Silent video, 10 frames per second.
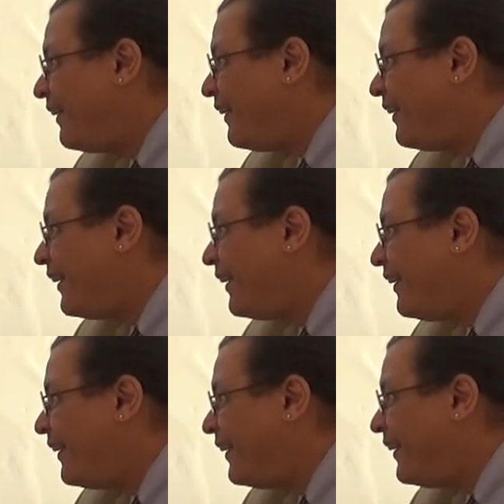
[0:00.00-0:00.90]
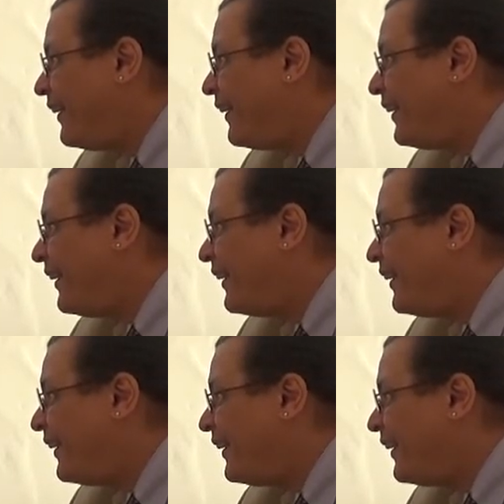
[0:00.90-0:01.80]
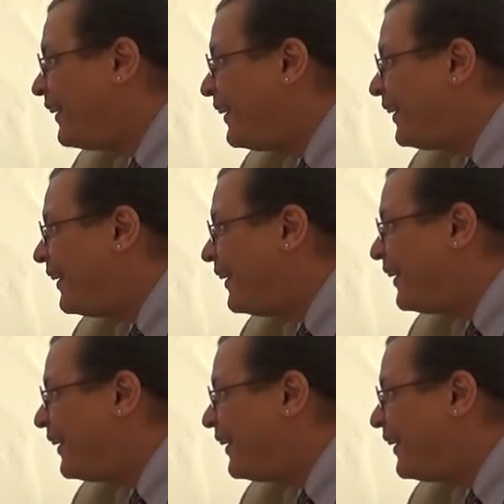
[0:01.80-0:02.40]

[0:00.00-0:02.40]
The person shown says nothing.